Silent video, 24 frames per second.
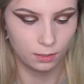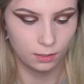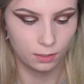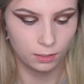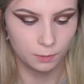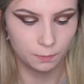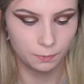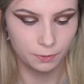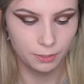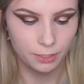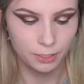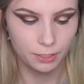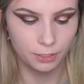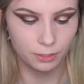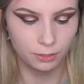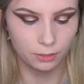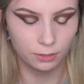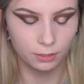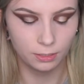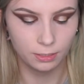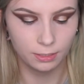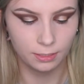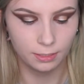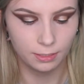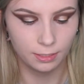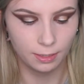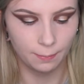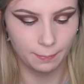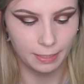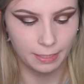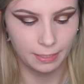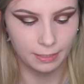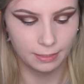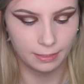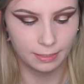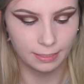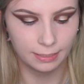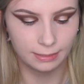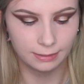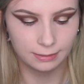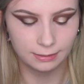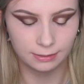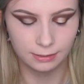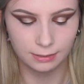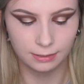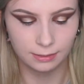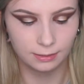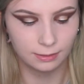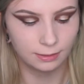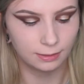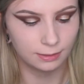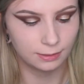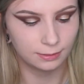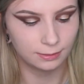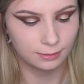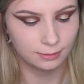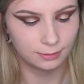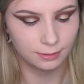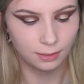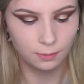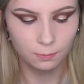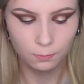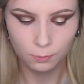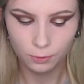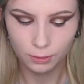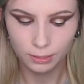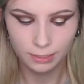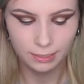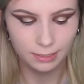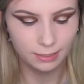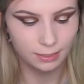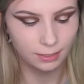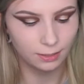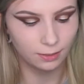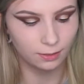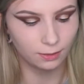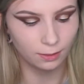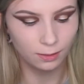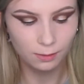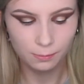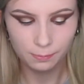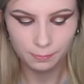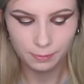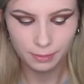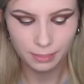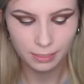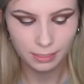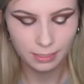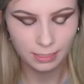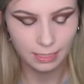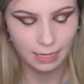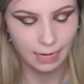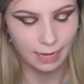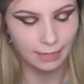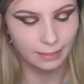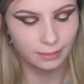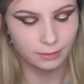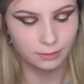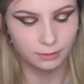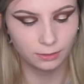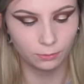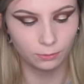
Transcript: It's pretty good. I mean, it's somewhat clumpy, and I just